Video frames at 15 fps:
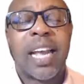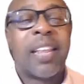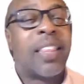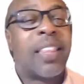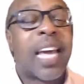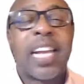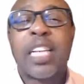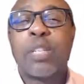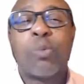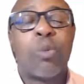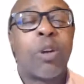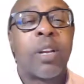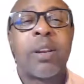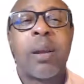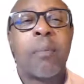And that is
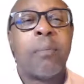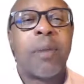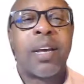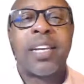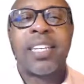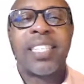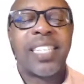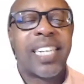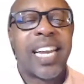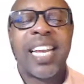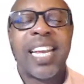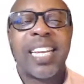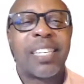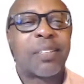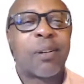what Mother's
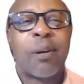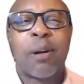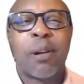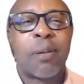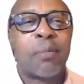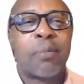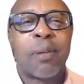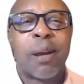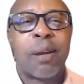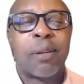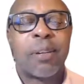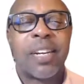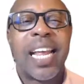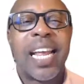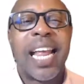Day is all
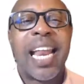about.